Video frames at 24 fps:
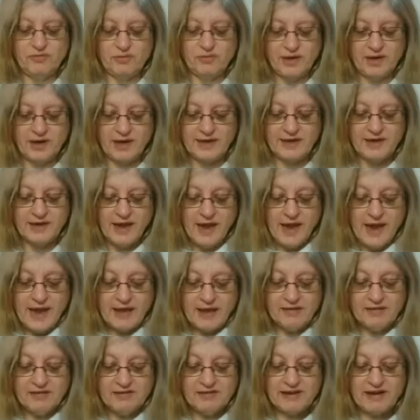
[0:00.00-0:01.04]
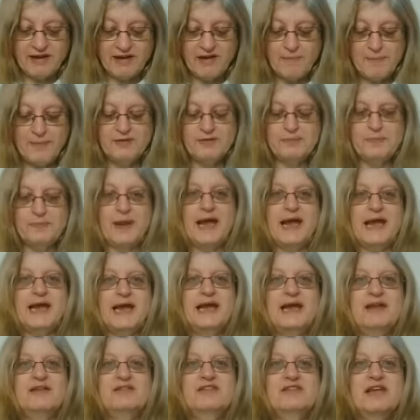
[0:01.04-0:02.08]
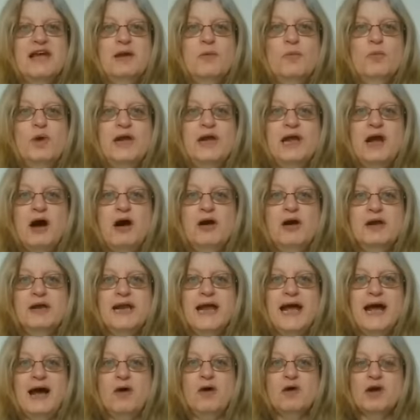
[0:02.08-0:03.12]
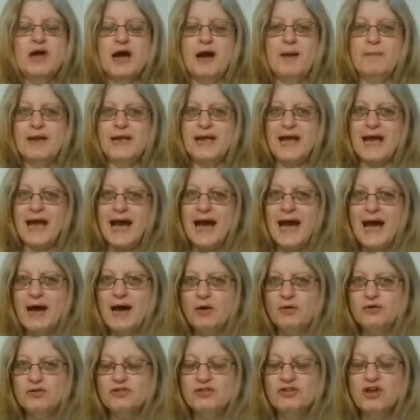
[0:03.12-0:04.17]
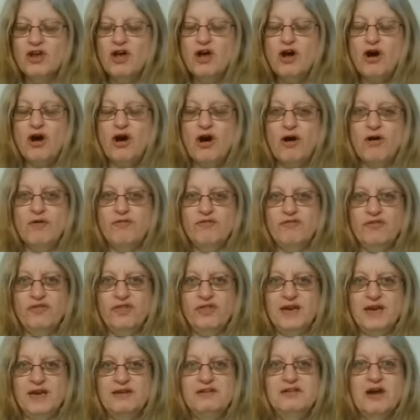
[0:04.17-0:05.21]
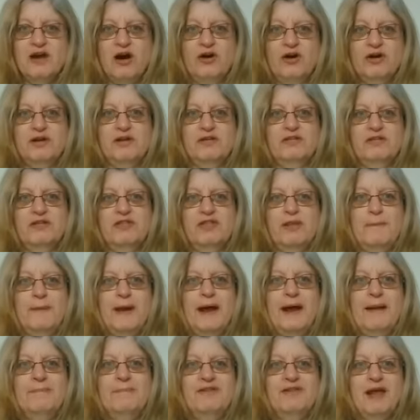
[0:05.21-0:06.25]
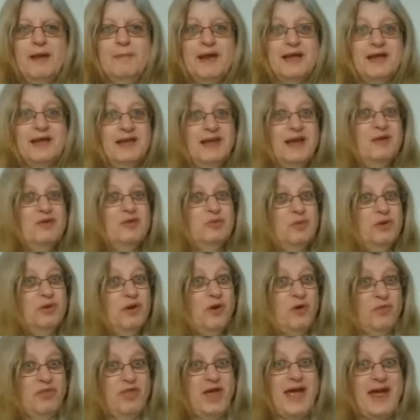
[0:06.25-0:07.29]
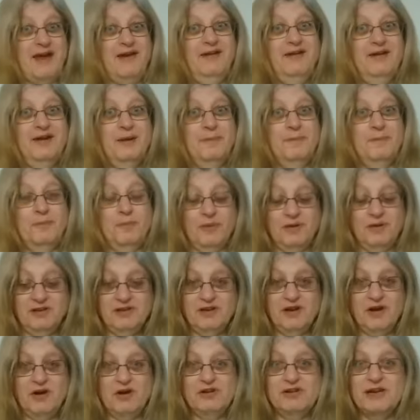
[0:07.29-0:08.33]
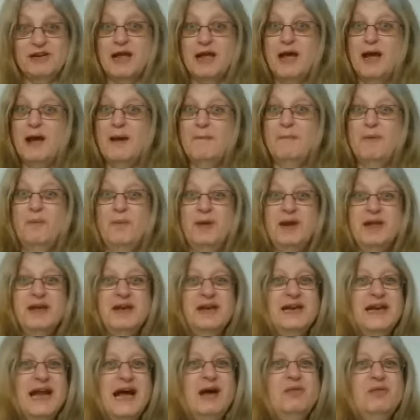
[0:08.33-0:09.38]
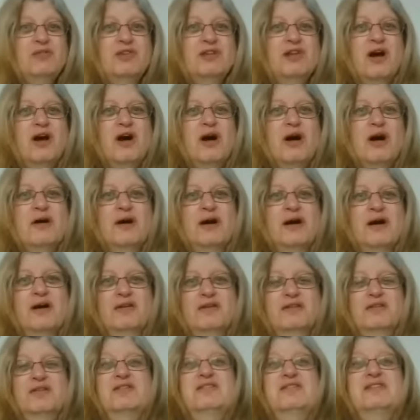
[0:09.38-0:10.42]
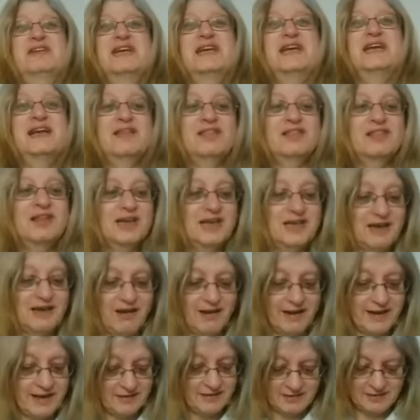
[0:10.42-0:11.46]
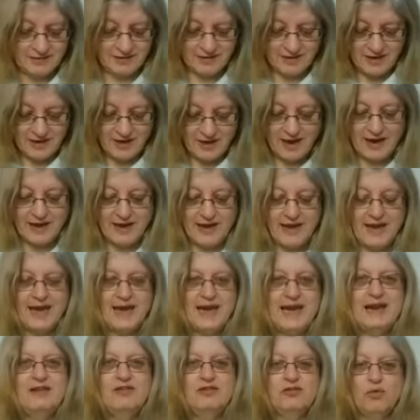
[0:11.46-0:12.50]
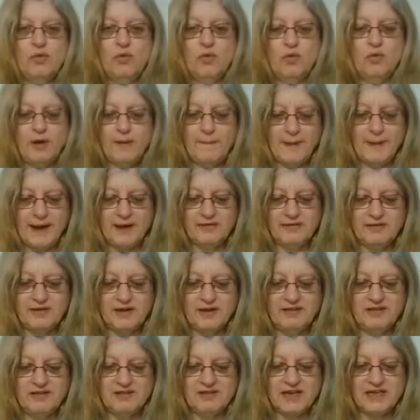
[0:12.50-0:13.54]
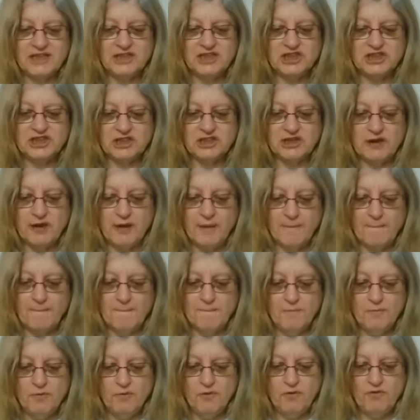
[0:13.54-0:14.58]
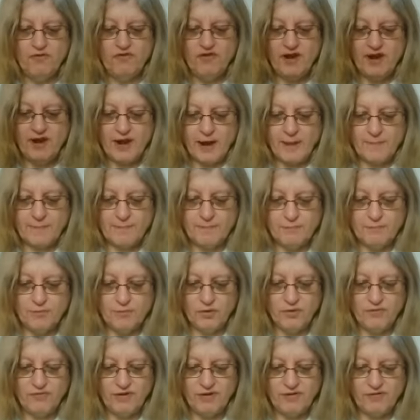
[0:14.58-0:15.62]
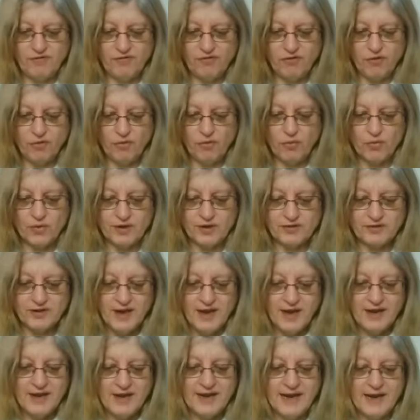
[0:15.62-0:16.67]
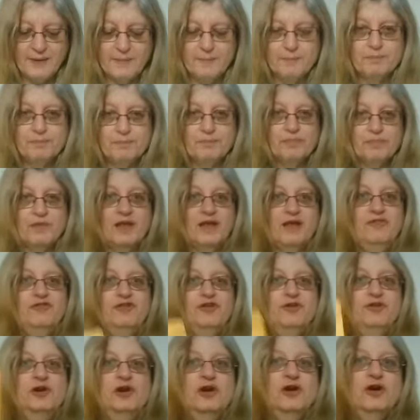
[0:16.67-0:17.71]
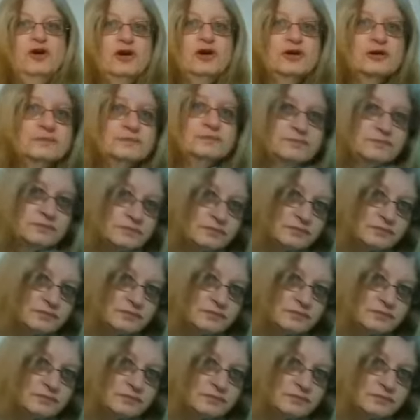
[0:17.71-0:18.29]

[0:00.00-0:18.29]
into a light. And Serapis Bey is saying, we are now coming out of the darkness of the pandemic. Yes, we're not there, we're starting, but we can now start to see the light. And he is all about ascension, moving up, moving forward. Now, if you look